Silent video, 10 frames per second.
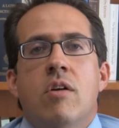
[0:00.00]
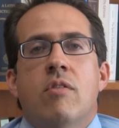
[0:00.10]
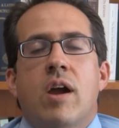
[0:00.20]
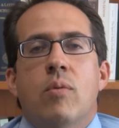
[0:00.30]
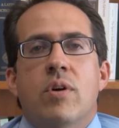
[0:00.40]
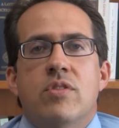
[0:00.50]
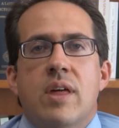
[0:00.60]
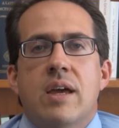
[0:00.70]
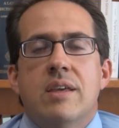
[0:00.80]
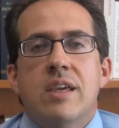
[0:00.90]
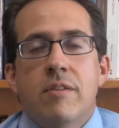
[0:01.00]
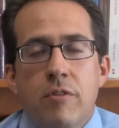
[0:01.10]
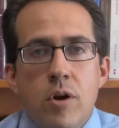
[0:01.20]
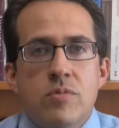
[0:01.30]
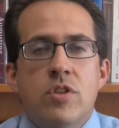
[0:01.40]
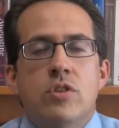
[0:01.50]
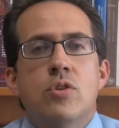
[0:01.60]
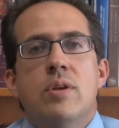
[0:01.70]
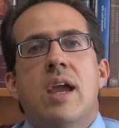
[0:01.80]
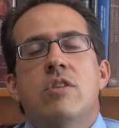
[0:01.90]
right? Was that he affirms the
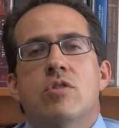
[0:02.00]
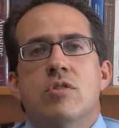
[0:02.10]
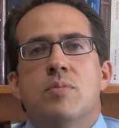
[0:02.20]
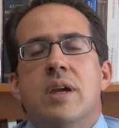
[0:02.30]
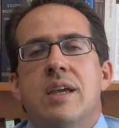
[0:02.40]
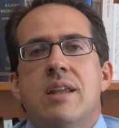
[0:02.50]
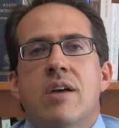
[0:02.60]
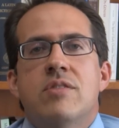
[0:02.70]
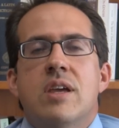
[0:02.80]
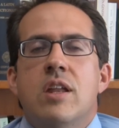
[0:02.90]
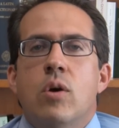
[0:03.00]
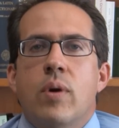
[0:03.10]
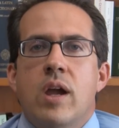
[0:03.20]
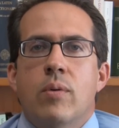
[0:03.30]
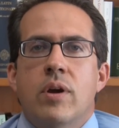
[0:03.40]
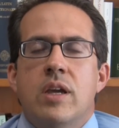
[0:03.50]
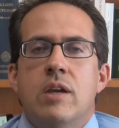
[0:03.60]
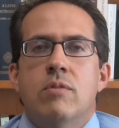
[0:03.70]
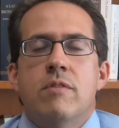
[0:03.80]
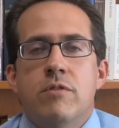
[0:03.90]
two natures, but he does it in a way where
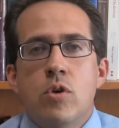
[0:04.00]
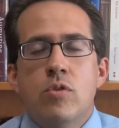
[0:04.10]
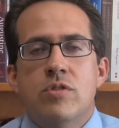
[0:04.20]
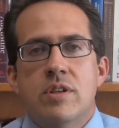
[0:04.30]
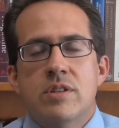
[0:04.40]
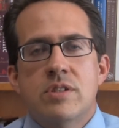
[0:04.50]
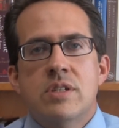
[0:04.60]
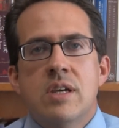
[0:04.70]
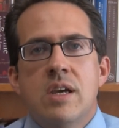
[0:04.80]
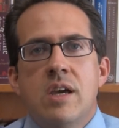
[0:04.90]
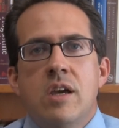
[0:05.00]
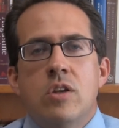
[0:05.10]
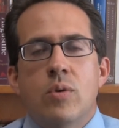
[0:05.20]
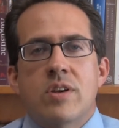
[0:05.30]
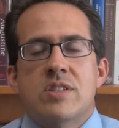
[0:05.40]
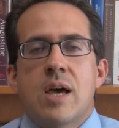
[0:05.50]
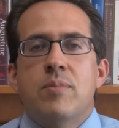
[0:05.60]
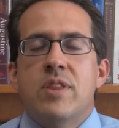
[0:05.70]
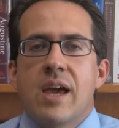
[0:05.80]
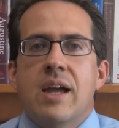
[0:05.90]
he refuses to
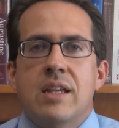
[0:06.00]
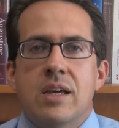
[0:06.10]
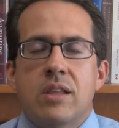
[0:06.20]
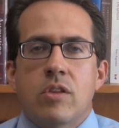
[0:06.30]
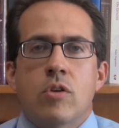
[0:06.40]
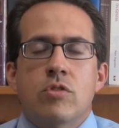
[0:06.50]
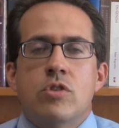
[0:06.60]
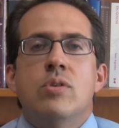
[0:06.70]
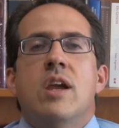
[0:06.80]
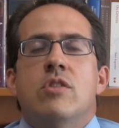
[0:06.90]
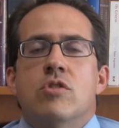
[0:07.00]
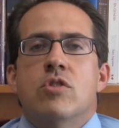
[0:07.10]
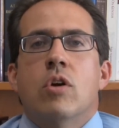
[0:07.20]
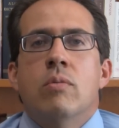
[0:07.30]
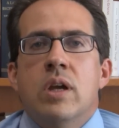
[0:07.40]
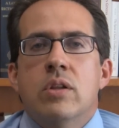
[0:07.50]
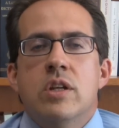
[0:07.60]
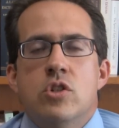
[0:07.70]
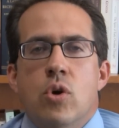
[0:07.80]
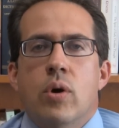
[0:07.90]
accept the idea that those two natures are
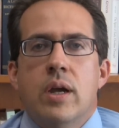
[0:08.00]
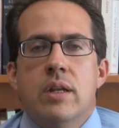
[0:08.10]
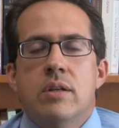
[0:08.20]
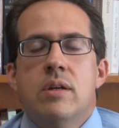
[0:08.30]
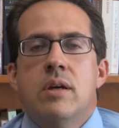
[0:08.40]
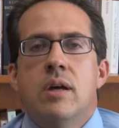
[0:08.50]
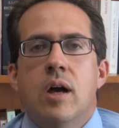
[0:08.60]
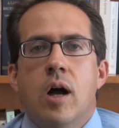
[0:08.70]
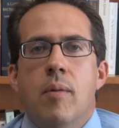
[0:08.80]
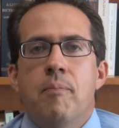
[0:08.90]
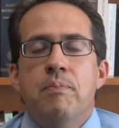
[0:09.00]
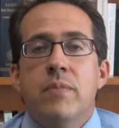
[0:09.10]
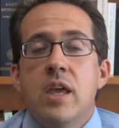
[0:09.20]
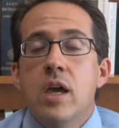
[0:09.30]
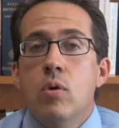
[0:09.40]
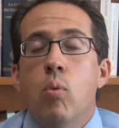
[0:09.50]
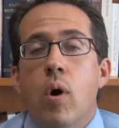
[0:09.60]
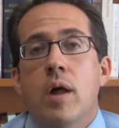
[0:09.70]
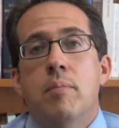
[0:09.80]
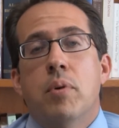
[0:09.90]
really joined um, in
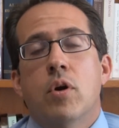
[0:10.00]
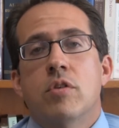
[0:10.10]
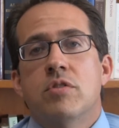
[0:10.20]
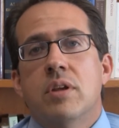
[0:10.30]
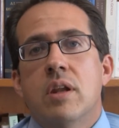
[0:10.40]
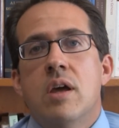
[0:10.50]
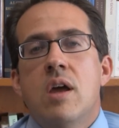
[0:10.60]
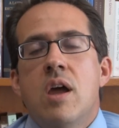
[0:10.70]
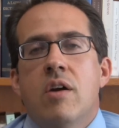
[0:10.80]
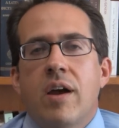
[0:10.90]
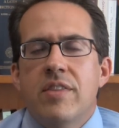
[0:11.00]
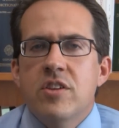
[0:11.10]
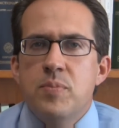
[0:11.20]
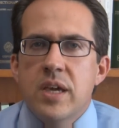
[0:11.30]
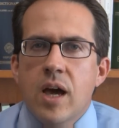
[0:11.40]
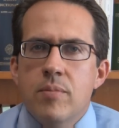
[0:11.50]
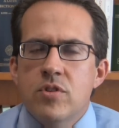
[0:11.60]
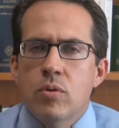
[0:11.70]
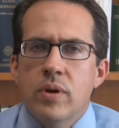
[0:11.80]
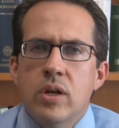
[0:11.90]
one person, right? And this
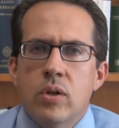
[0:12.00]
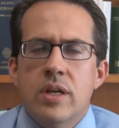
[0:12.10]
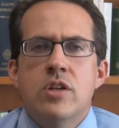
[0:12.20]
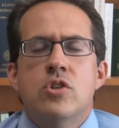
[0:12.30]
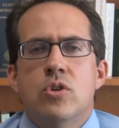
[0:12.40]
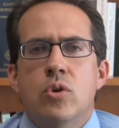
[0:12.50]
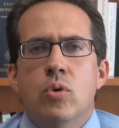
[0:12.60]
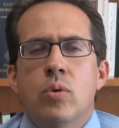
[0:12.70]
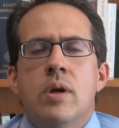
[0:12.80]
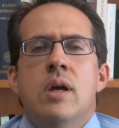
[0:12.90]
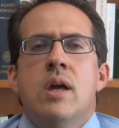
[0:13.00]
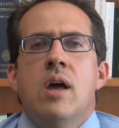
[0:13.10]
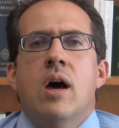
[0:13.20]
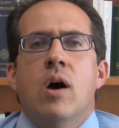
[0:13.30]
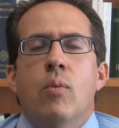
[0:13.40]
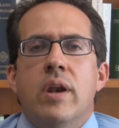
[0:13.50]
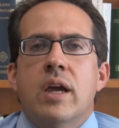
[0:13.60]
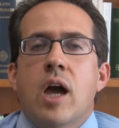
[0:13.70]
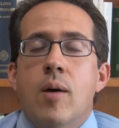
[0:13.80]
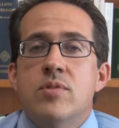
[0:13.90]
becomes a real issue uh, when
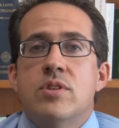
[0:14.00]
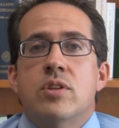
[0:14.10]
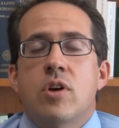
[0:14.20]
it comes to